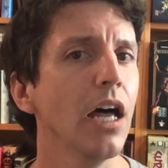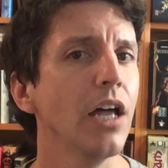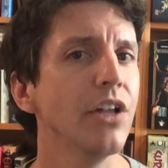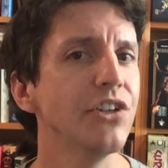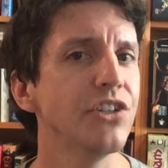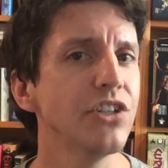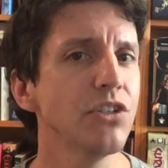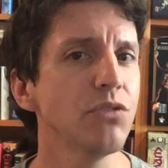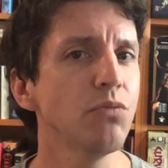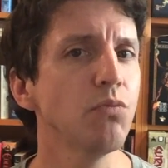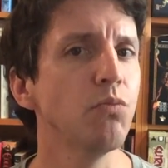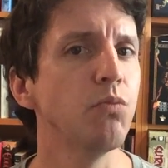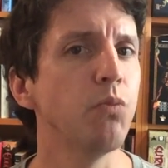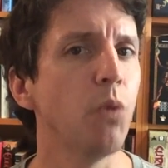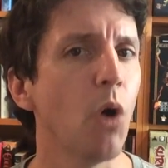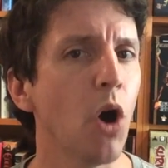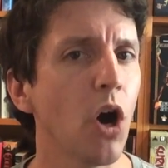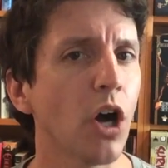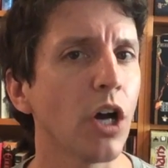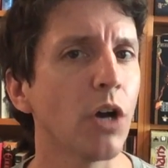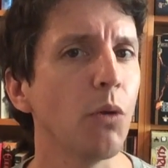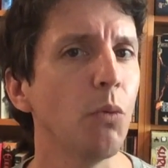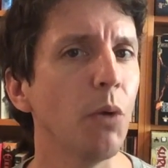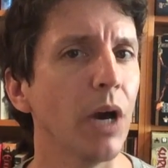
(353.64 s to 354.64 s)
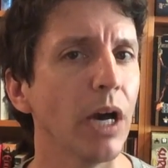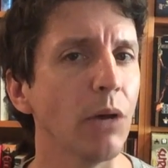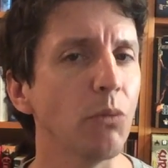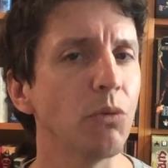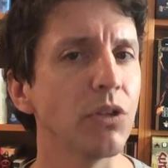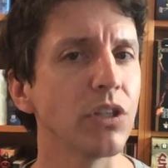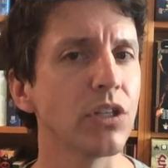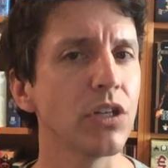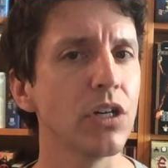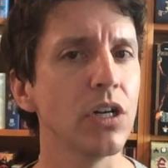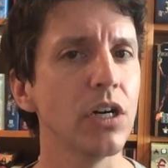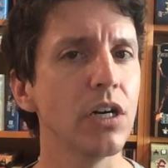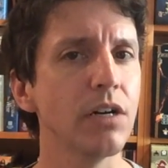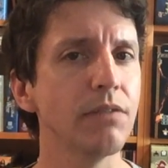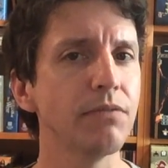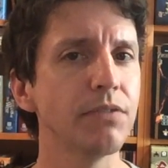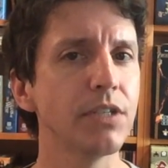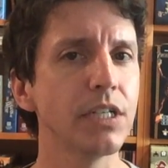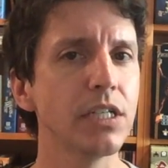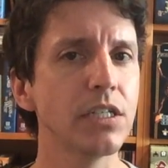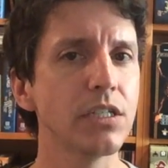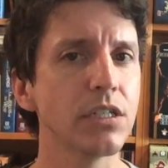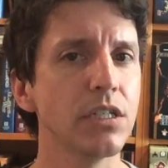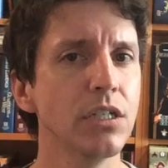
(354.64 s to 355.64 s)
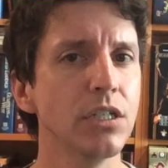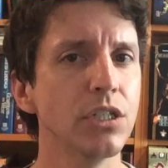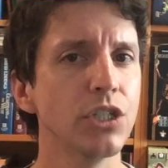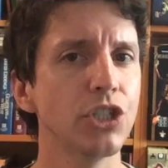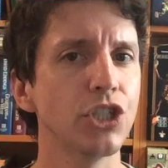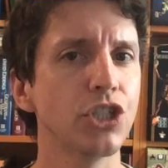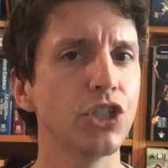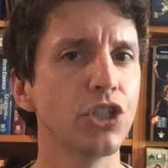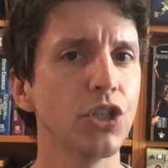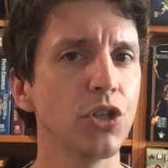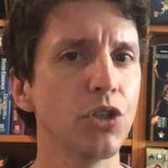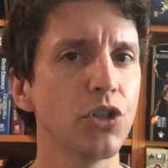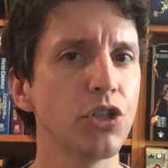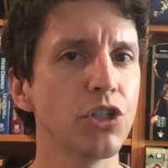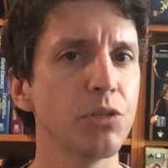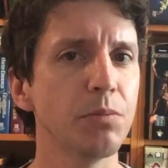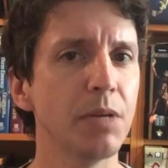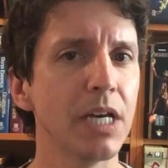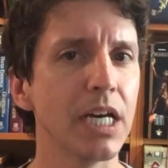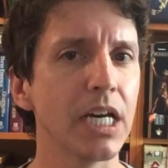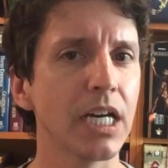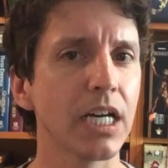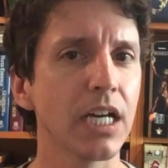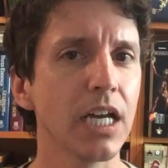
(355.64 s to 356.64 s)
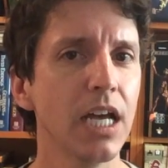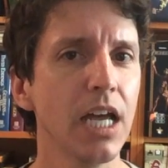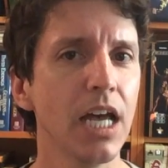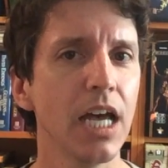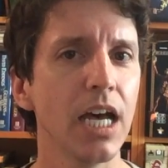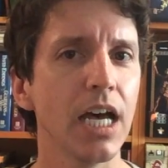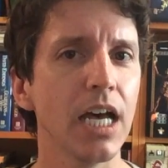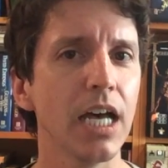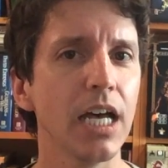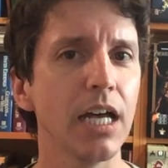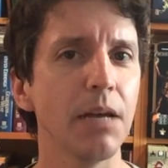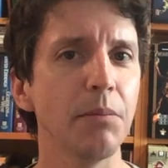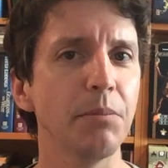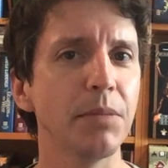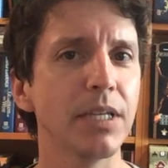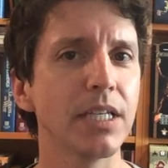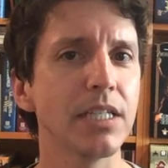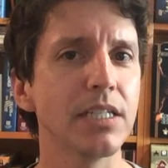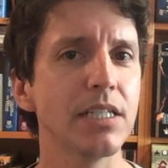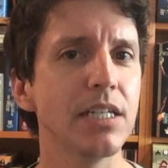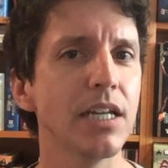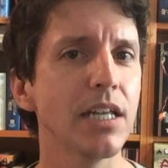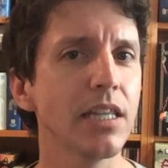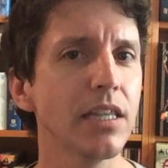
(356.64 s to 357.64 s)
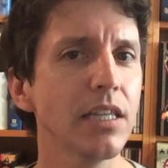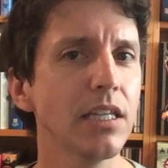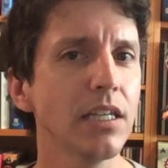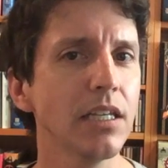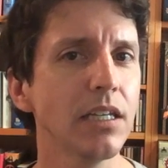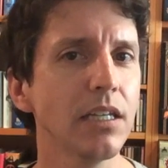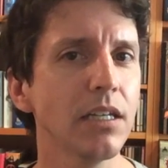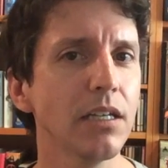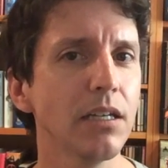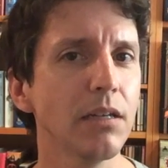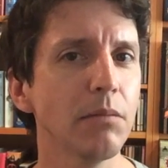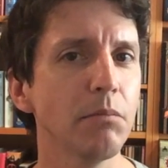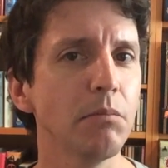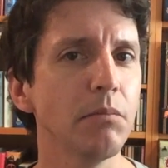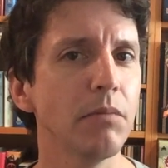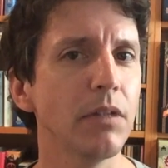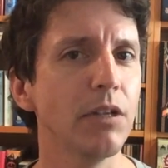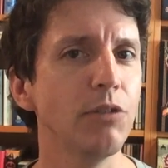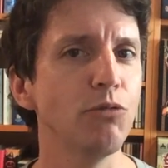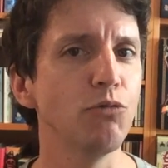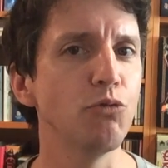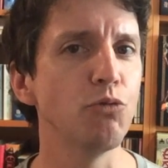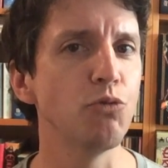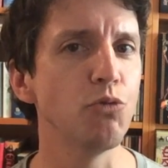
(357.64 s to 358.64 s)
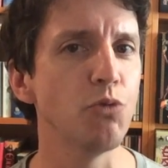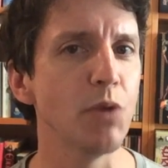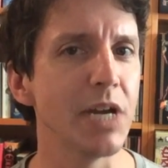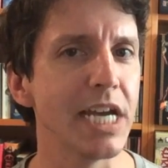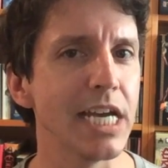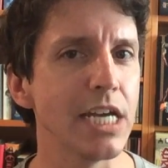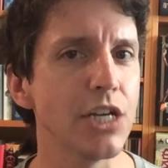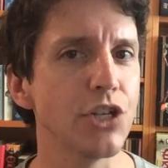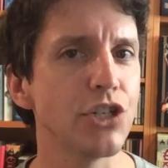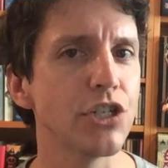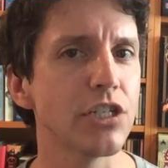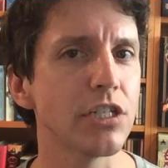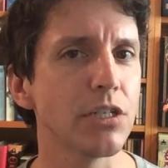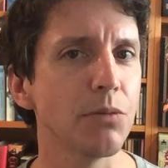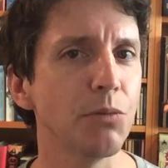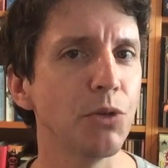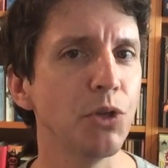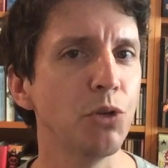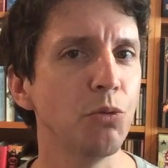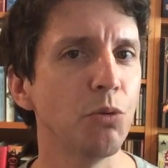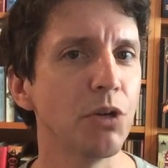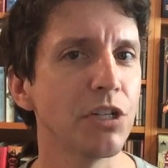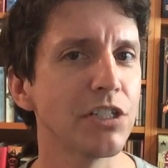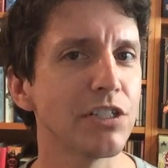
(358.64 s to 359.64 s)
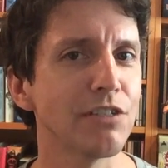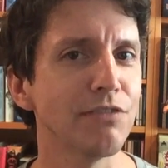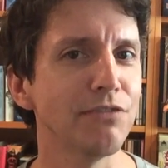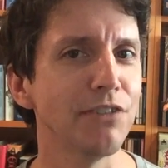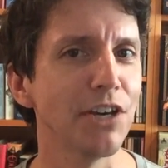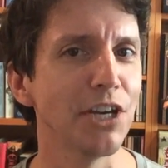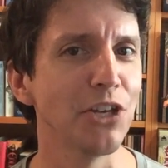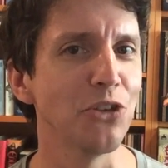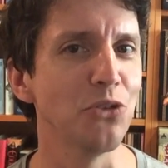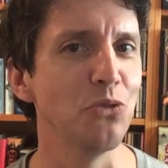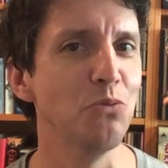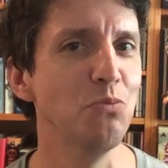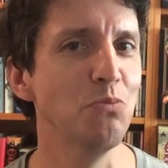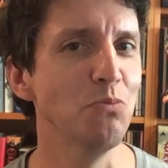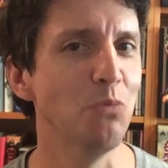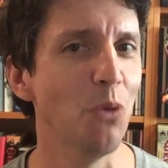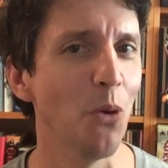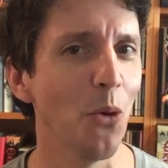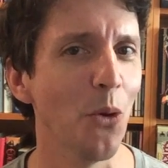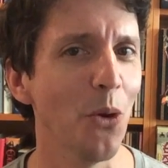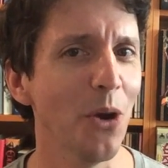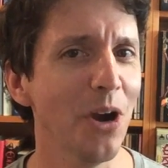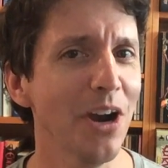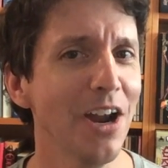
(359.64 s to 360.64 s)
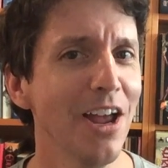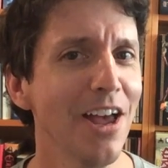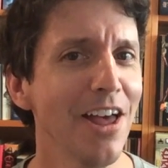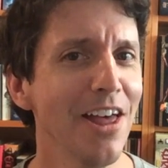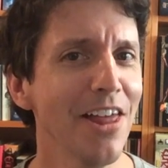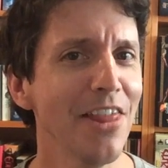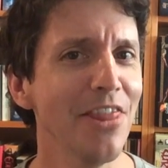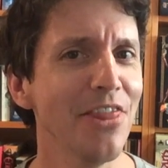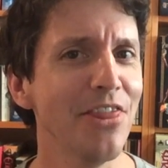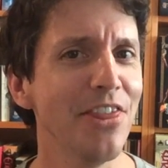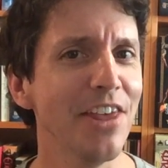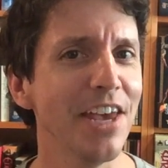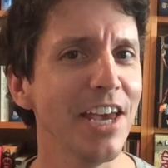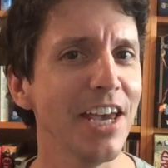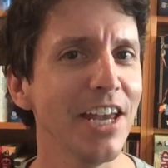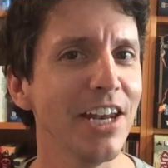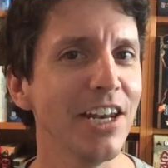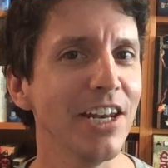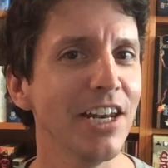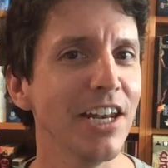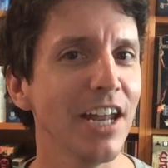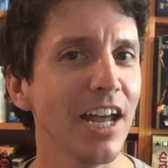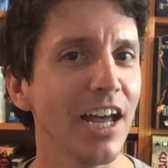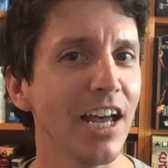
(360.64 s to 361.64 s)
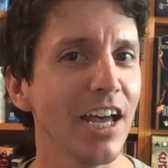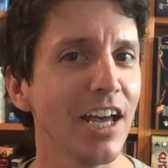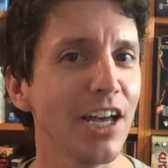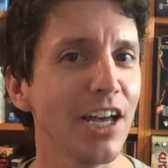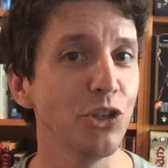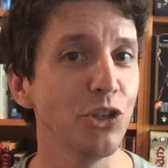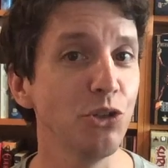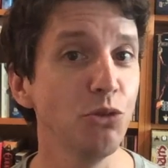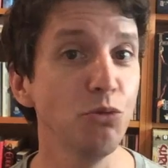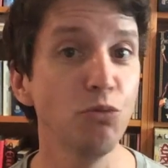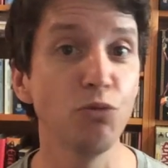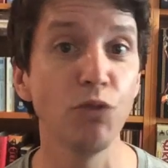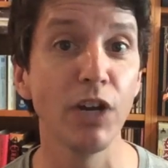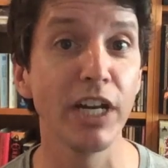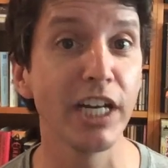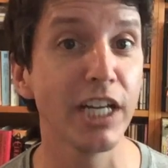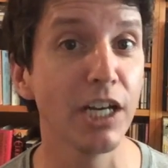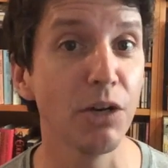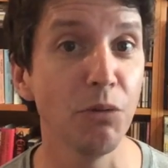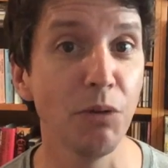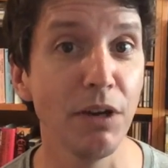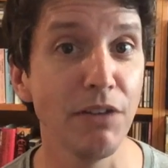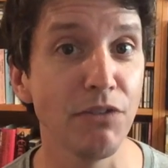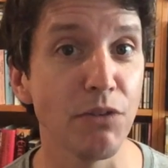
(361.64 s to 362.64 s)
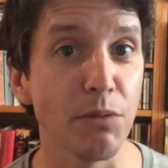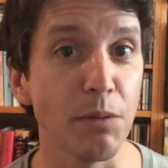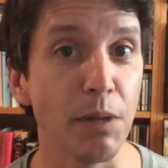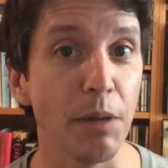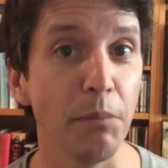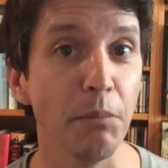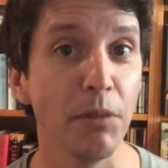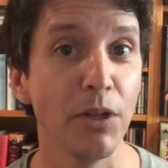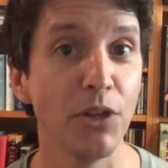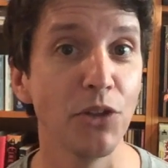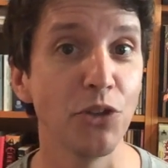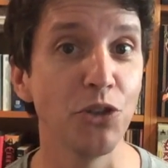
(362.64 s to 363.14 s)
Just walk away with confidence, shoulders back, because nothing enrages someone who wants to fight you more than you running away from them.